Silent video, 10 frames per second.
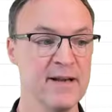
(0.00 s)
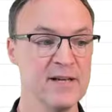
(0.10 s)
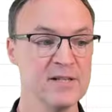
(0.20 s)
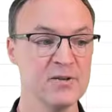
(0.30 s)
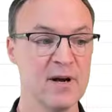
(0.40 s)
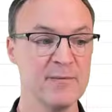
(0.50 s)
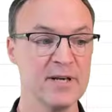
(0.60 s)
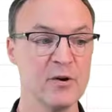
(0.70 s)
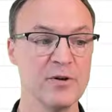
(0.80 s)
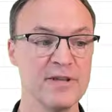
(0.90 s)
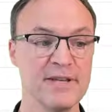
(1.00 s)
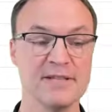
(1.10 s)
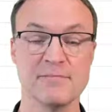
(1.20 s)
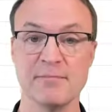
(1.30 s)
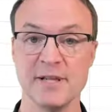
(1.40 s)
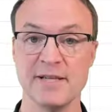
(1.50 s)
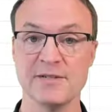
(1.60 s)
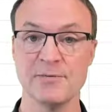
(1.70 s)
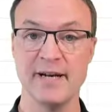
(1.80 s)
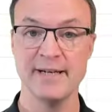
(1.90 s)
So I'm going to go to this place
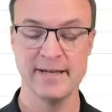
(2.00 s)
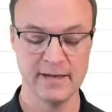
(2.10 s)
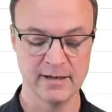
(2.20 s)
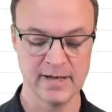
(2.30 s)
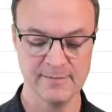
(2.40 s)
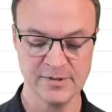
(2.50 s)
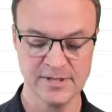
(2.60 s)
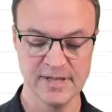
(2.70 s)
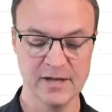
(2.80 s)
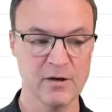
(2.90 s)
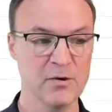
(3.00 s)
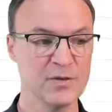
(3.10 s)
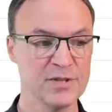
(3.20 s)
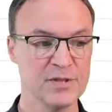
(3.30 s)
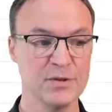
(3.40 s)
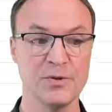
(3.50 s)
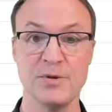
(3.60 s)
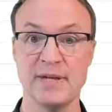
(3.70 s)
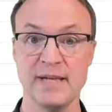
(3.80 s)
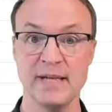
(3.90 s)
right here, and I'm just going to go to
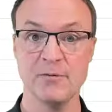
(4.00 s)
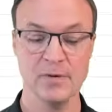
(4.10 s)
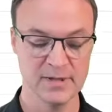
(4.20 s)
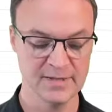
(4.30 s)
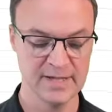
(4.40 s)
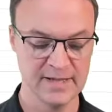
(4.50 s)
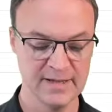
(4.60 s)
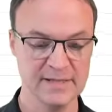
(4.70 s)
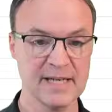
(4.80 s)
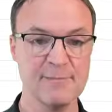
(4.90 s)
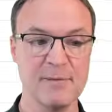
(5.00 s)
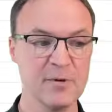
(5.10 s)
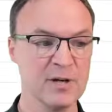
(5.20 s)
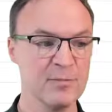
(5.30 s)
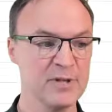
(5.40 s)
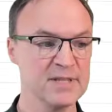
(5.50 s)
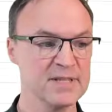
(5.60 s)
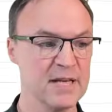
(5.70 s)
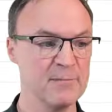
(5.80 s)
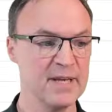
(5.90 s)
equals, and this time I'm going to put
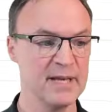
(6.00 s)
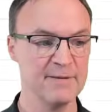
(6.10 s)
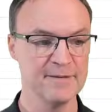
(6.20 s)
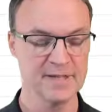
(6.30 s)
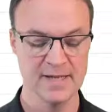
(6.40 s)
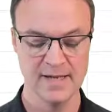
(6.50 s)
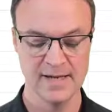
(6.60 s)
SUMIFS